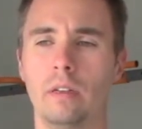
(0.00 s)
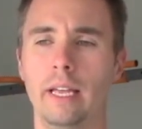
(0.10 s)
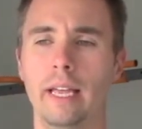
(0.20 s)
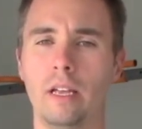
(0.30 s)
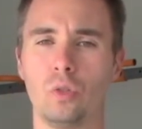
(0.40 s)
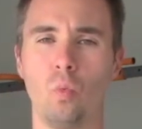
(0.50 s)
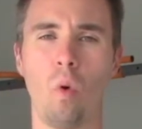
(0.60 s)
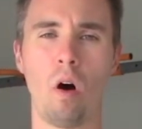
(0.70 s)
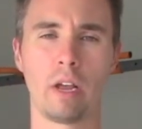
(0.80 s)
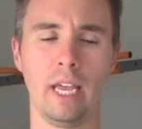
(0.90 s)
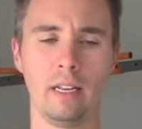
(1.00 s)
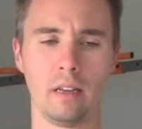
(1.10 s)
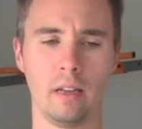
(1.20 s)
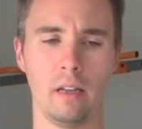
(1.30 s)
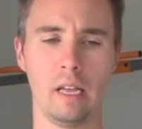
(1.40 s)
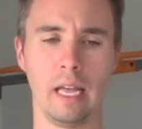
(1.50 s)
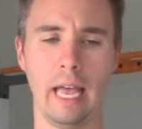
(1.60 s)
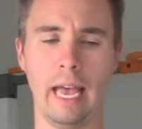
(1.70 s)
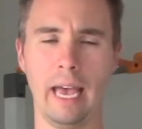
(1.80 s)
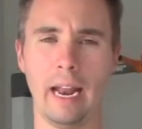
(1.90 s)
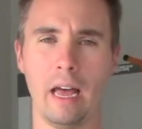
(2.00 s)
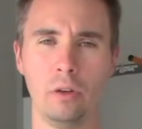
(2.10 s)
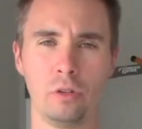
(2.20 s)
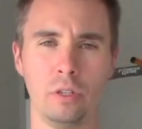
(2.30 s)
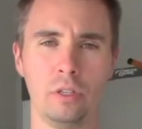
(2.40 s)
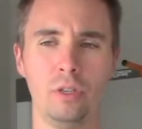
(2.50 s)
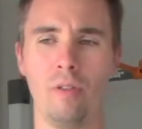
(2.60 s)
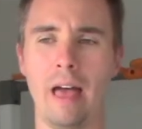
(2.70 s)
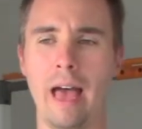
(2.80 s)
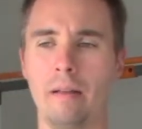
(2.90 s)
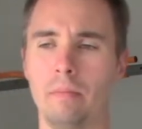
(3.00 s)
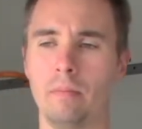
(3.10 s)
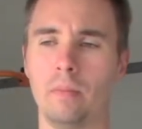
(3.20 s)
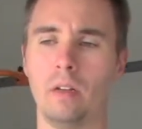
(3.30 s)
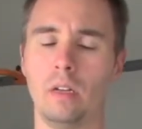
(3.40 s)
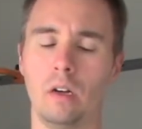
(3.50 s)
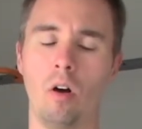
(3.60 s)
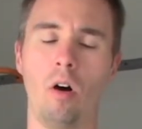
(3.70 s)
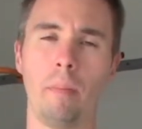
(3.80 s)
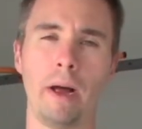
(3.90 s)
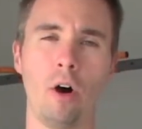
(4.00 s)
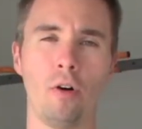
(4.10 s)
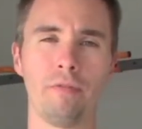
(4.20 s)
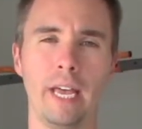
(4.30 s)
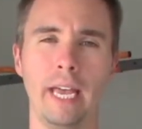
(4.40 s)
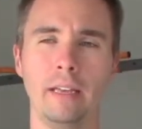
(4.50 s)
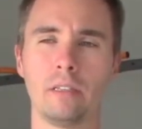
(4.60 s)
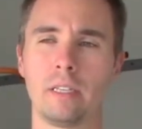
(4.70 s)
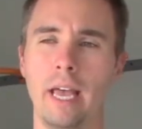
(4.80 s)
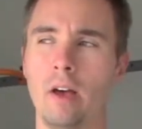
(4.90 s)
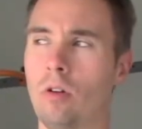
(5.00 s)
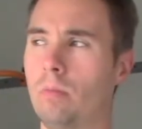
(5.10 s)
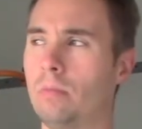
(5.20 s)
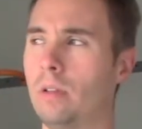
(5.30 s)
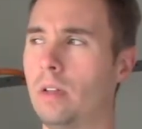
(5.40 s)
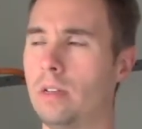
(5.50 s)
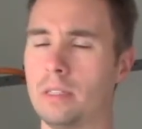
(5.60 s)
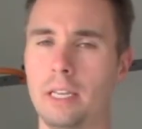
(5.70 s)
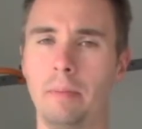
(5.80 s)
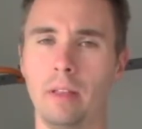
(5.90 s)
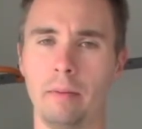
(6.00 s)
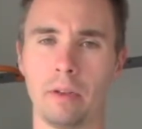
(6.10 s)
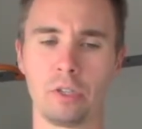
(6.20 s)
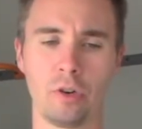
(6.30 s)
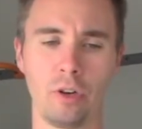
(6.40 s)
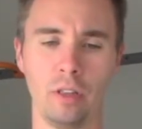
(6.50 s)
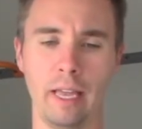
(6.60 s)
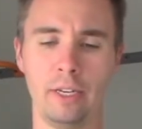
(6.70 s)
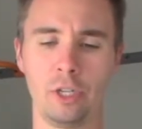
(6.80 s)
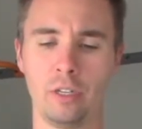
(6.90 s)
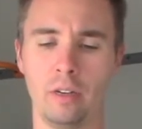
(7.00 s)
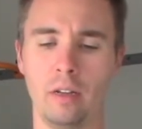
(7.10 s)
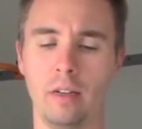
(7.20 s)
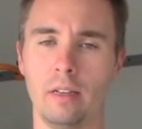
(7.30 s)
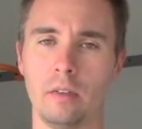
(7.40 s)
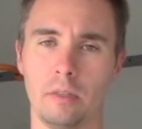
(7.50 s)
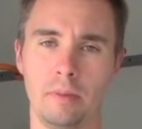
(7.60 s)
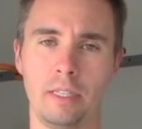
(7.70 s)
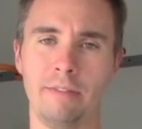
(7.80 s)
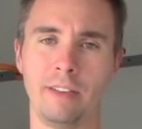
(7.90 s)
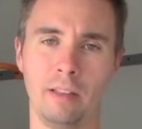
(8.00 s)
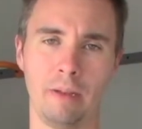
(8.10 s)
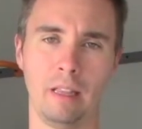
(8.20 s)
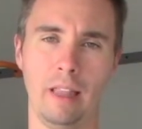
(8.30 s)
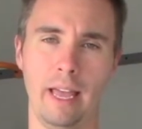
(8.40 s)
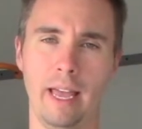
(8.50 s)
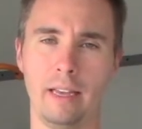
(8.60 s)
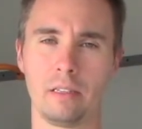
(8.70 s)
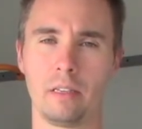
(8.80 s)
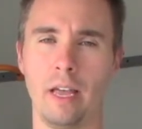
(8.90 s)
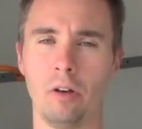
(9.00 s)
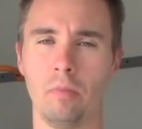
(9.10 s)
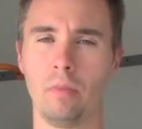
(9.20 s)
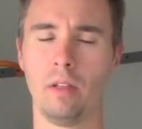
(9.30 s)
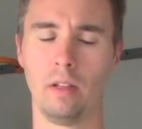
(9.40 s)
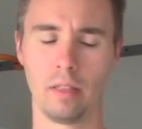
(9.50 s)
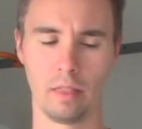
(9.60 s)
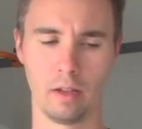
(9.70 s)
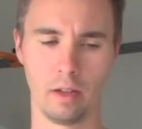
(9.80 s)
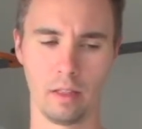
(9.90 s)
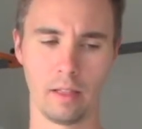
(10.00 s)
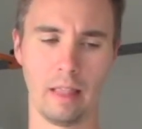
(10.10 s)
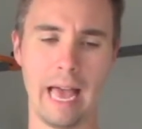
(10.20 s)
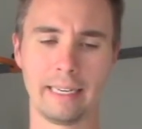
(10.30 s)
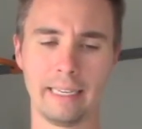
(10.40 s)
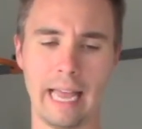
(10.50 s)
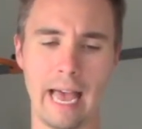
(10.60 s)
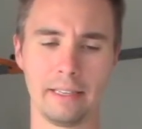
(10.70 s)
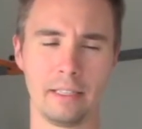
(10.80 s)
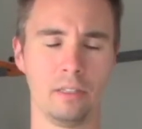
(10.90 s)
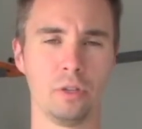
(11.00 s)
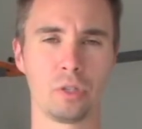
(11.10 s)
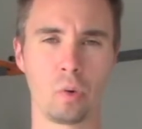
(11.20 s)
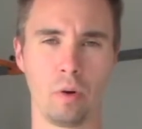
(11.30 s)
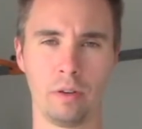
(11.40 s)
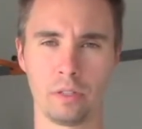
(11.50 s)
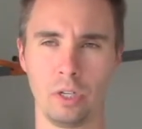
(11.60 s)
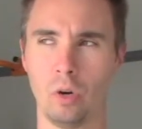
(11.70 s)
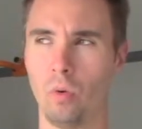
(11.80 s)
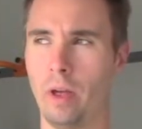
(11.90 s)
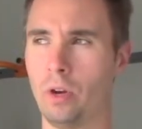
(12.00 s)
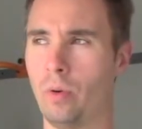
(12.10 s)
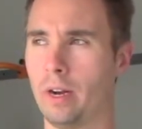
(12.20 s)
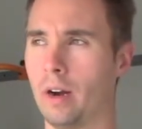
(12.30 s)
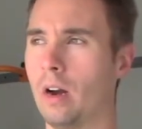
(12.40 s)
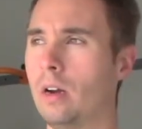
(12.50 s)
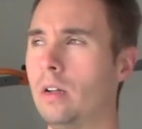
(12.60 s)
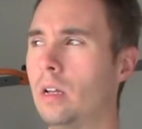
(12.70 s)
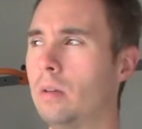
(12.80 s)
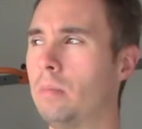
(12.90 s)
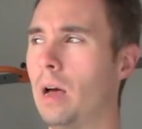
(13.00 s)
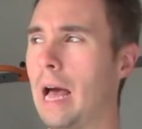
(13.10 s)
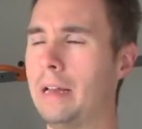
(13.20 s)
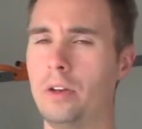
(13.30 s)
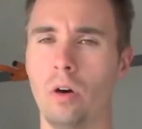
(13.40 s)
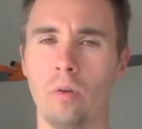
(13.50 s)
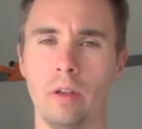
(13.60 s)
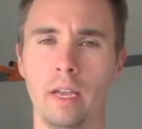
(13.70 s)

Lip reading: is walking, and I usually do that on my off days to help stimulate my circulation, specifically my legs, to help the lactic acid, the soreness to go away quicker. But I don't